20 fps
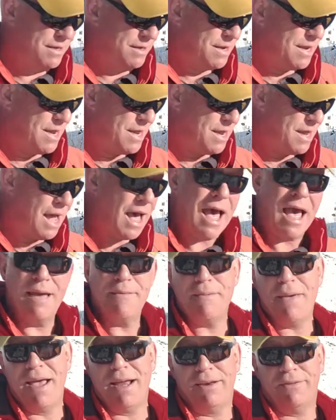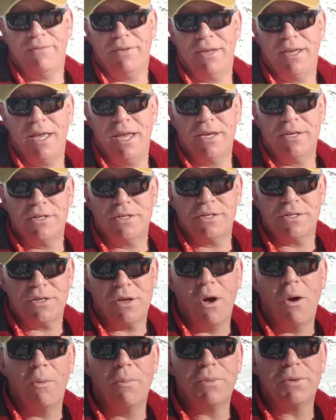high magnification
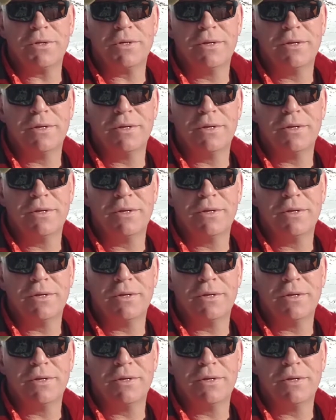scopes.